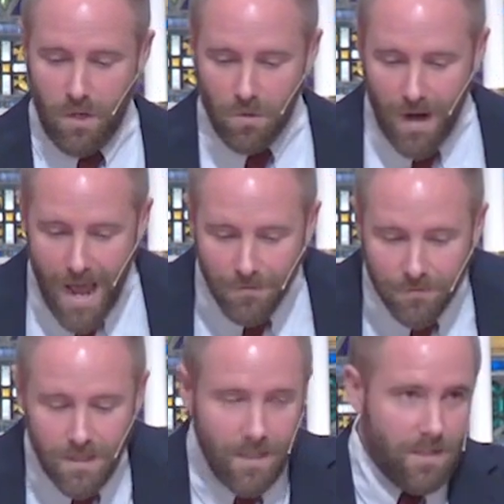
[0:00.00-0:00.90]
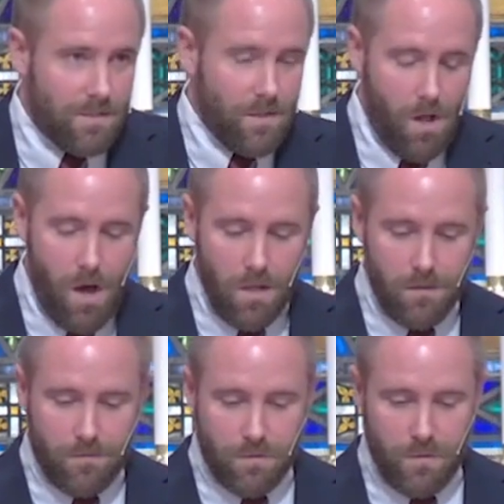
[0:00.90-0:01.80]
We're grafted into the
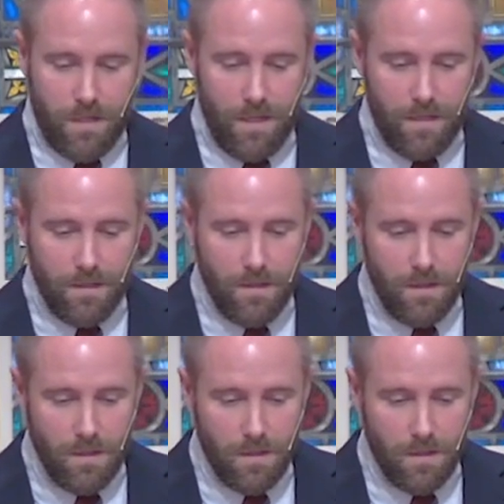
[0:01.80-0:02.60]
olive tree